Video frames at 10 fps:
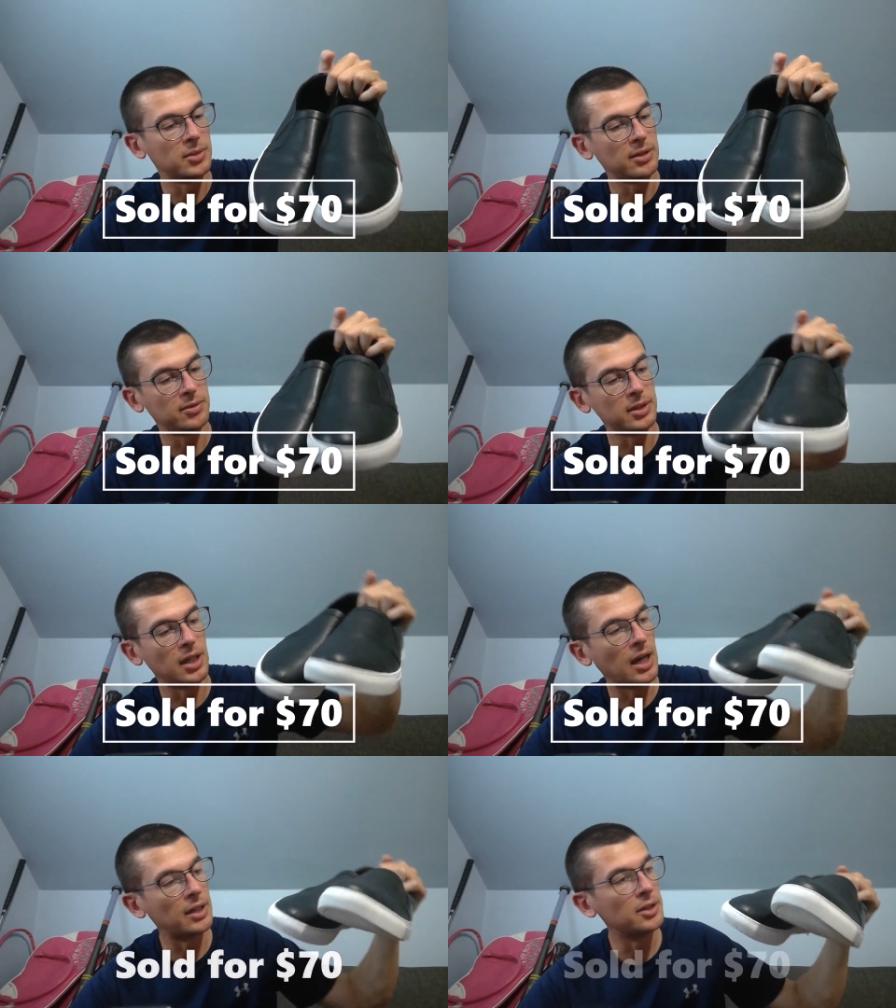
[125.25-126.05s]
definitely
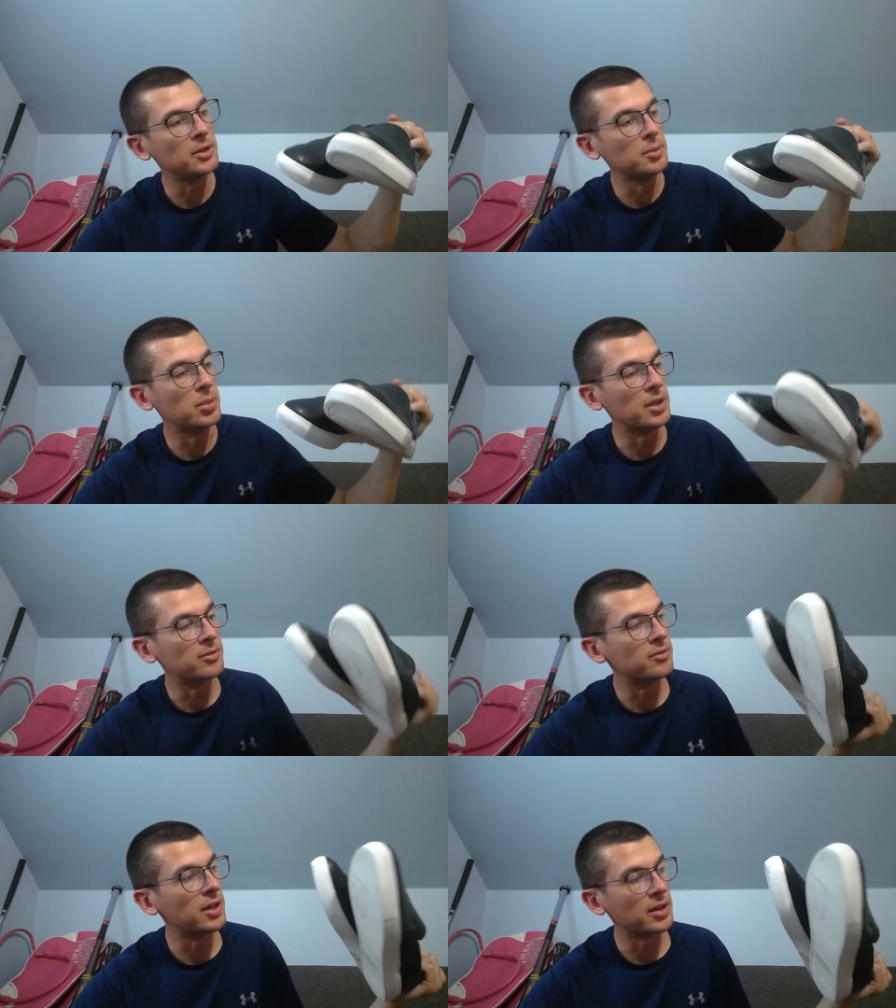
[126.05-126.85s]
not new, but
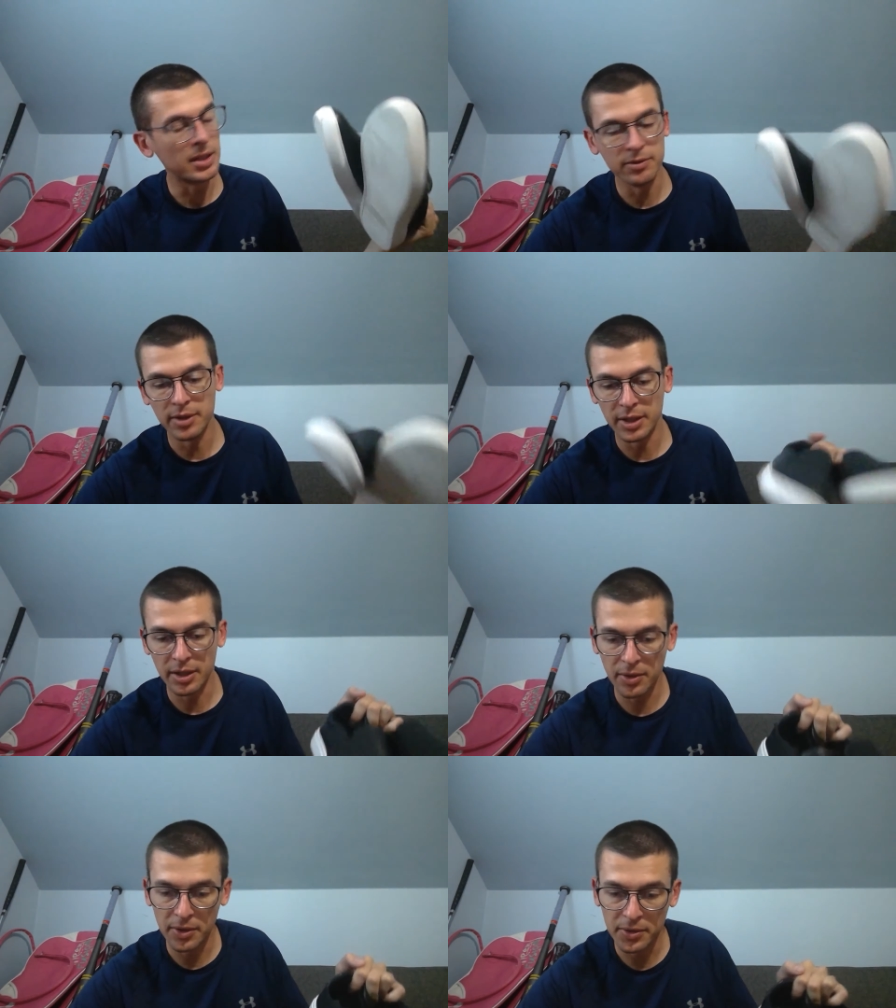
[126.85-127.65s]
very, very
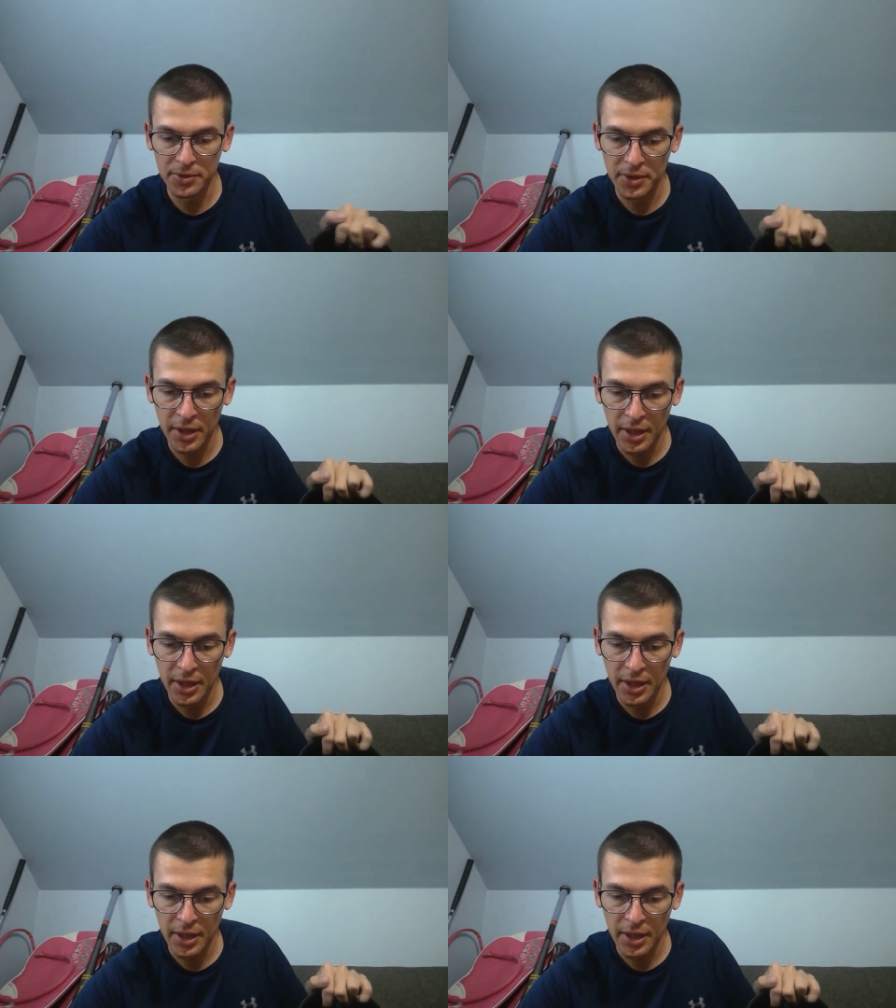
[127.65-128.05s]
close.